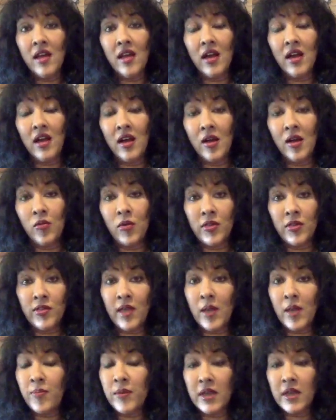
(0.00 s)
What's
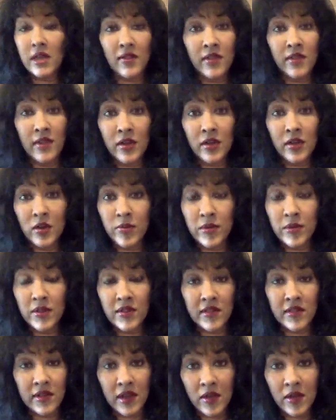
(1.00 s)
happening in the
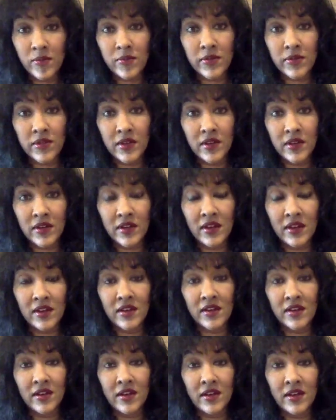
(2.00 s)
urban slums in
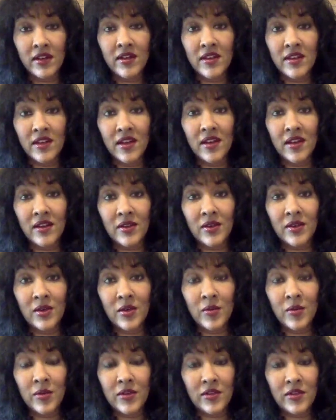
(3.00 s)
India, you
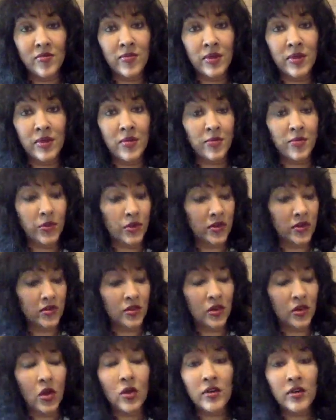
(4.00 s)
know, which have been put
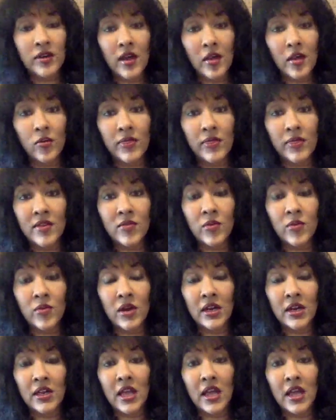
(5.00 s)
into lockdown when there's
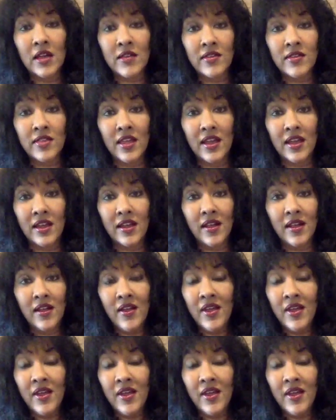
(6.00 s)
one case there.